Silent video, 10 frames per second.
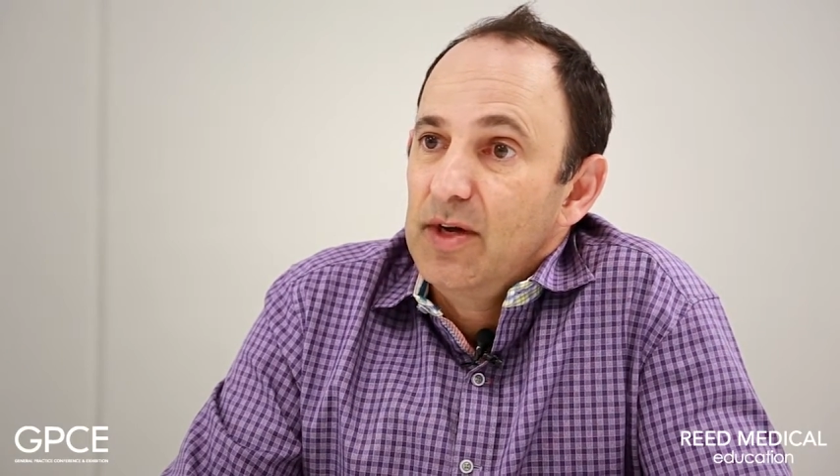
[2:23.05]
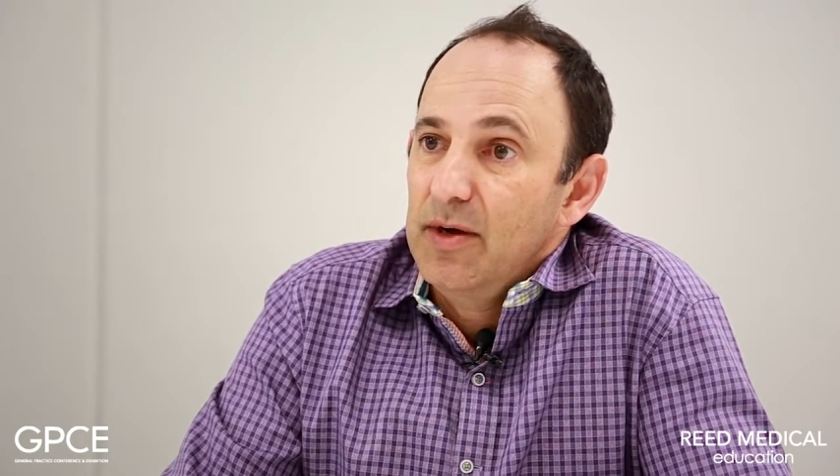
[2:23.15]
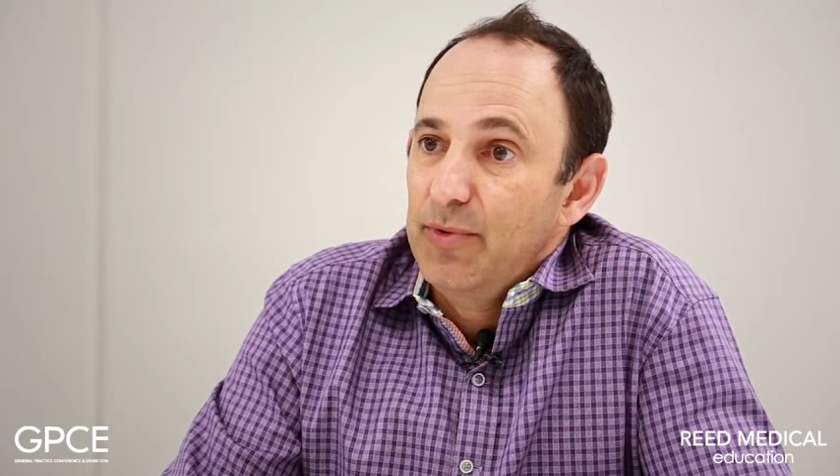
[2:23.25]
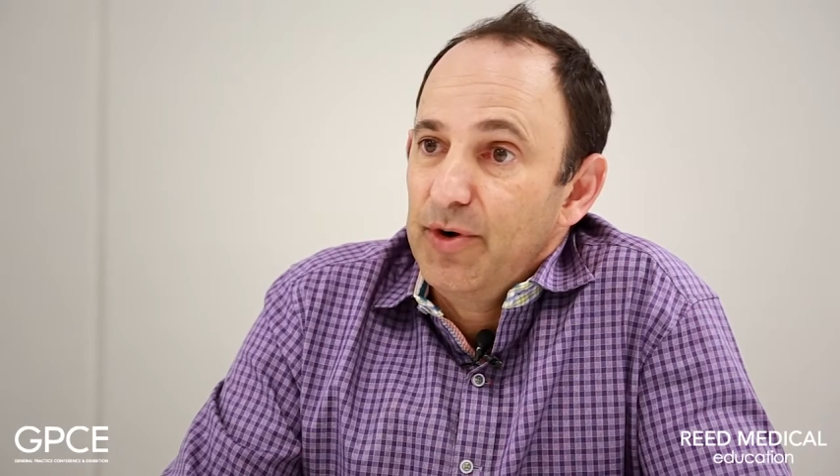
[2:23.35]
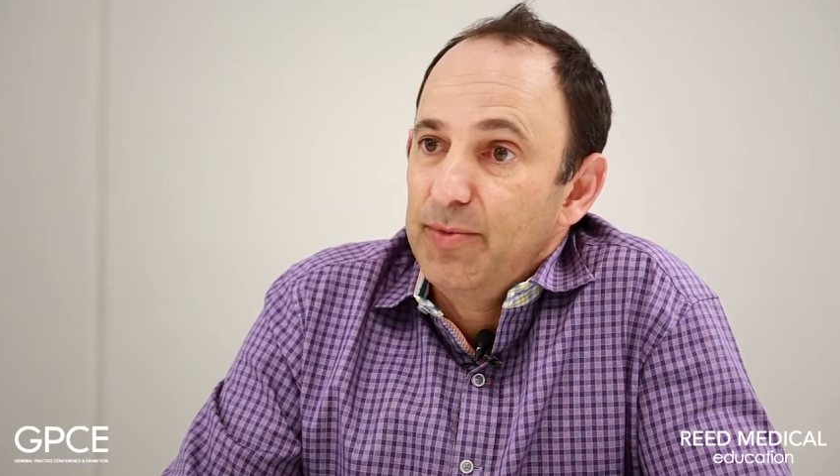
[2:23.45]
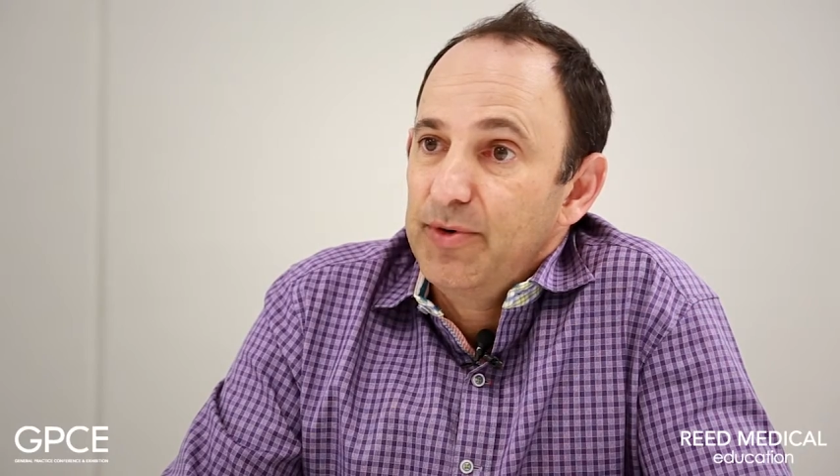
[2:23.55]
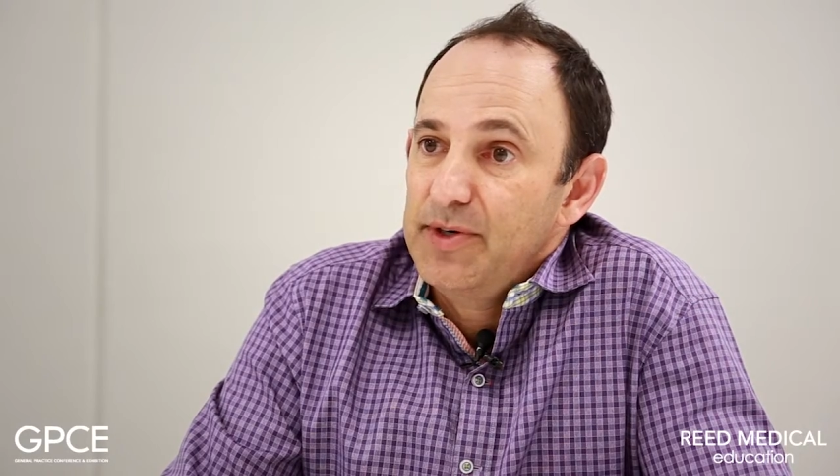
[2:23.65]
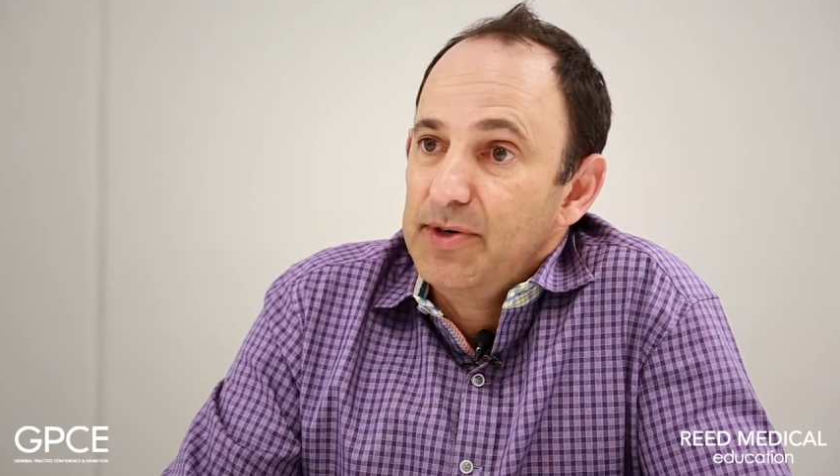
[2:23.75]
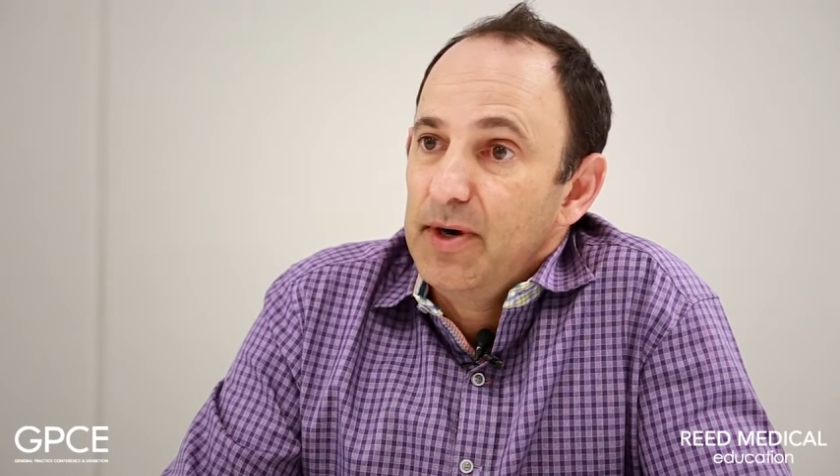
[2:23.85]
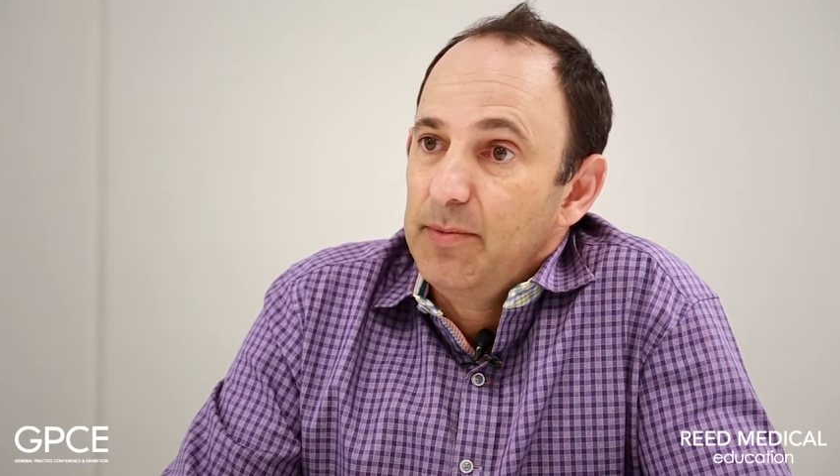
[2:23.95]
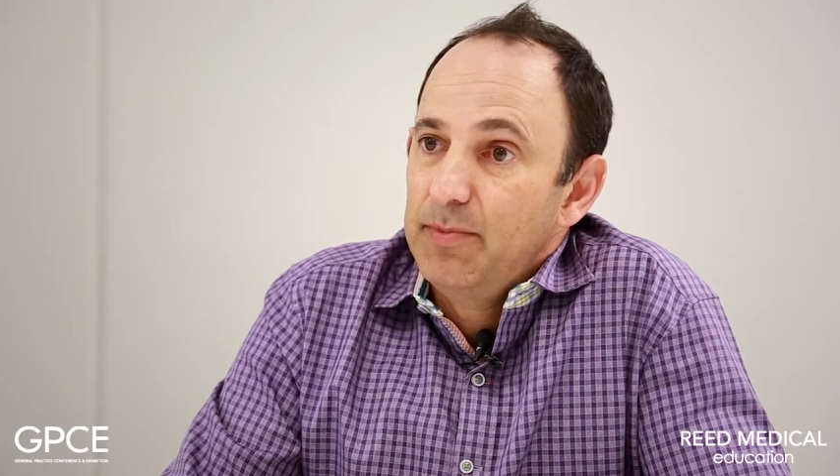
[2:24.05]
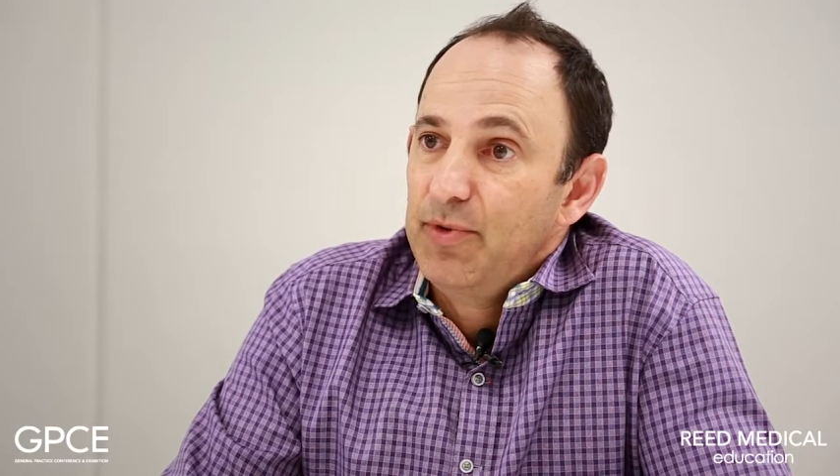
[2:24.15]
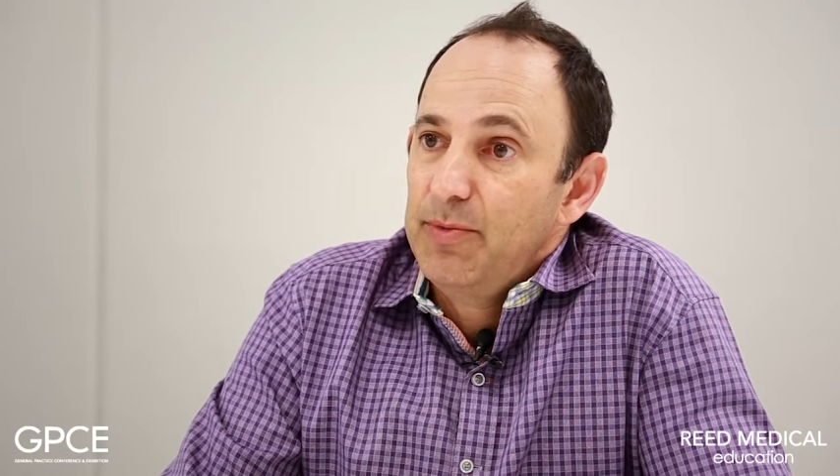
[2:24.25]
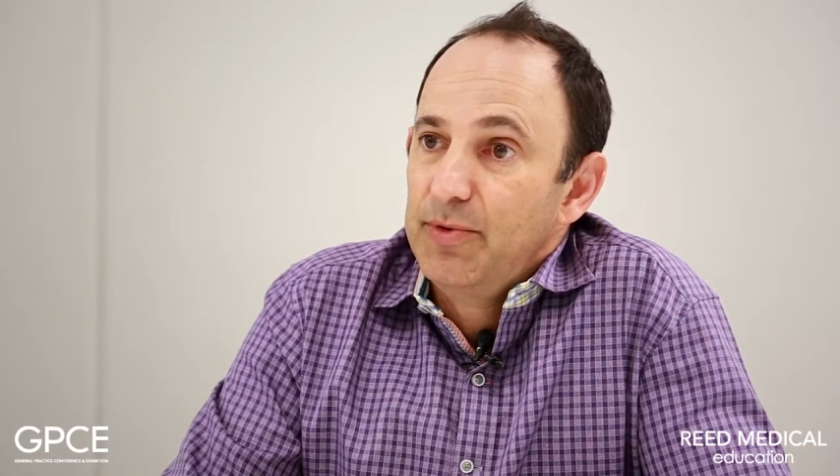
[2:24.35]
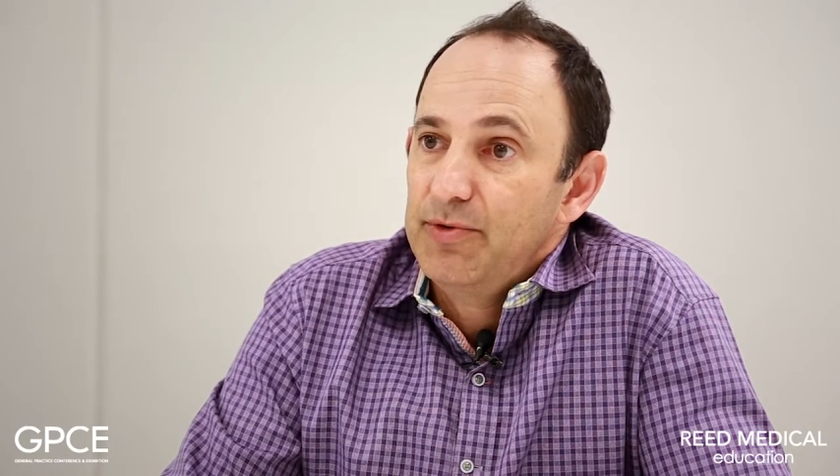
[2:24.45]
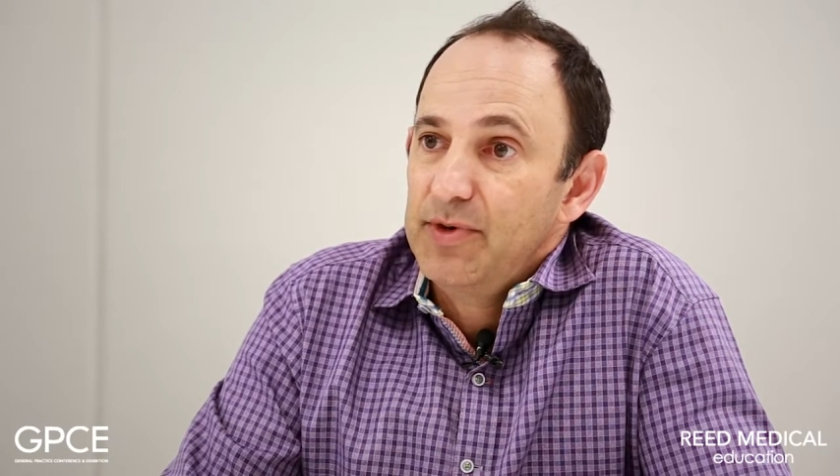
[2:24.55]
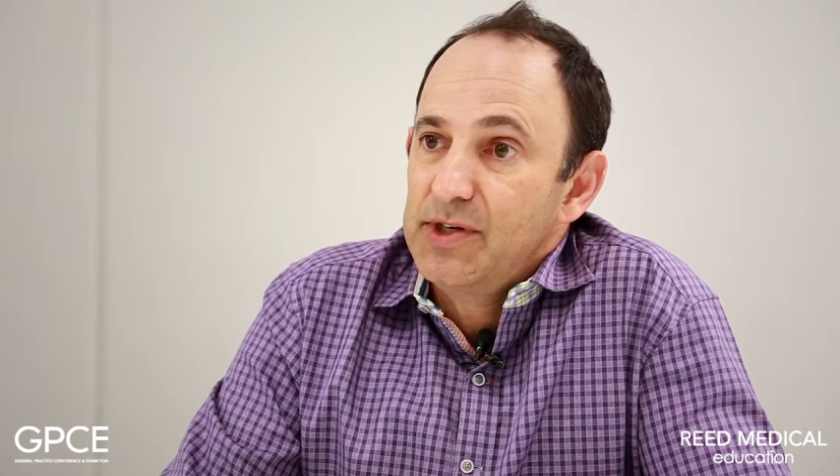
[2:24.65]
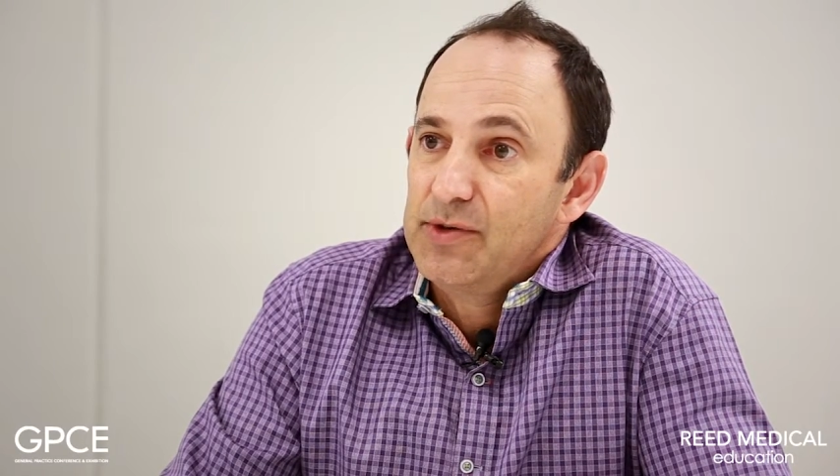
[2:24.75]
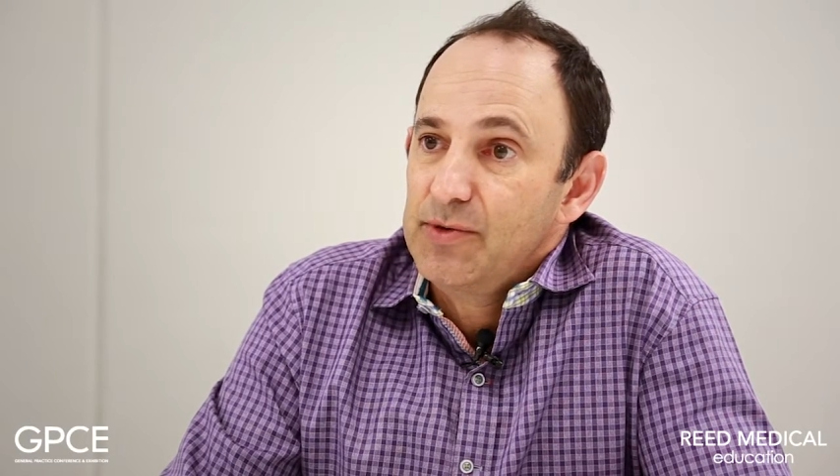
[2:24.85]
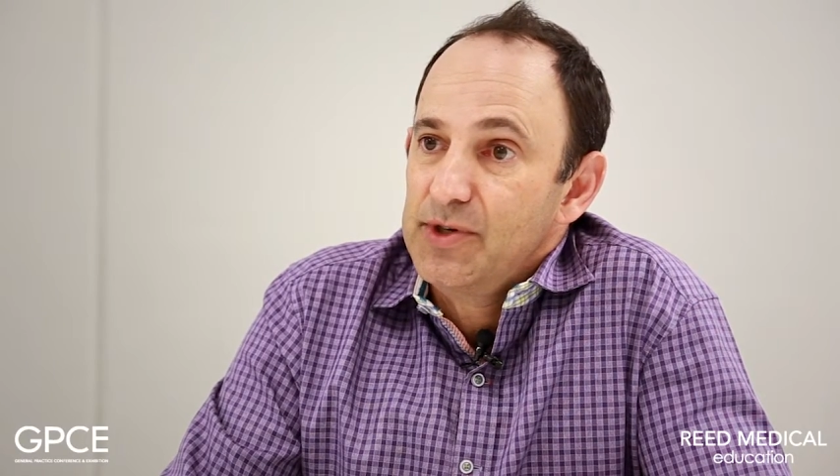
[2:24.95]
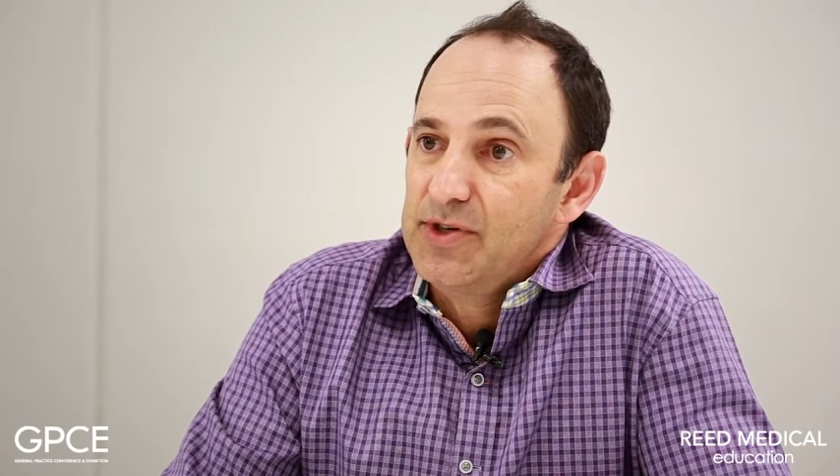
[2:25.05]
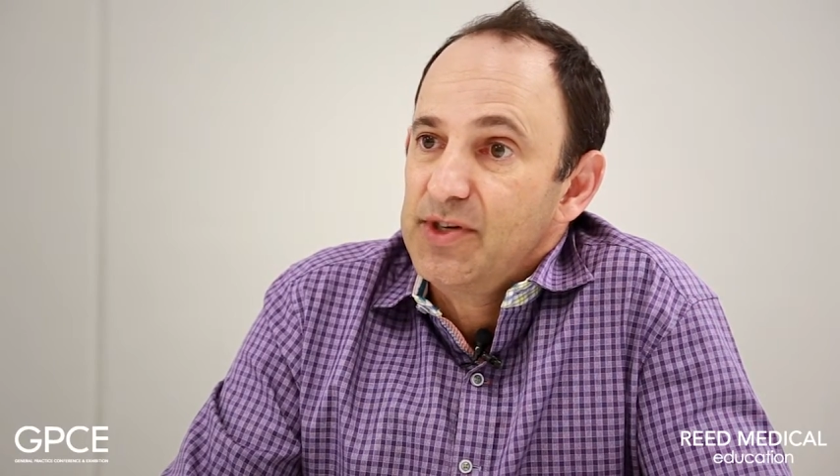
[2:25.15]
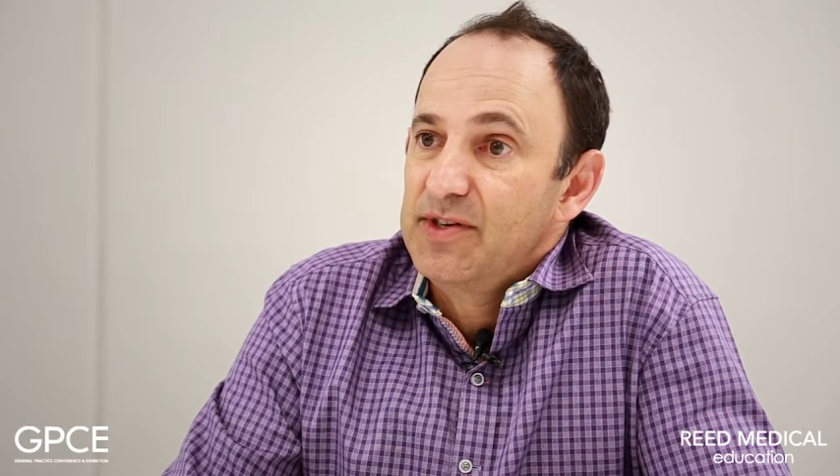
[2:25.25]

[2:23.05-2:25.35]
appropriate resources.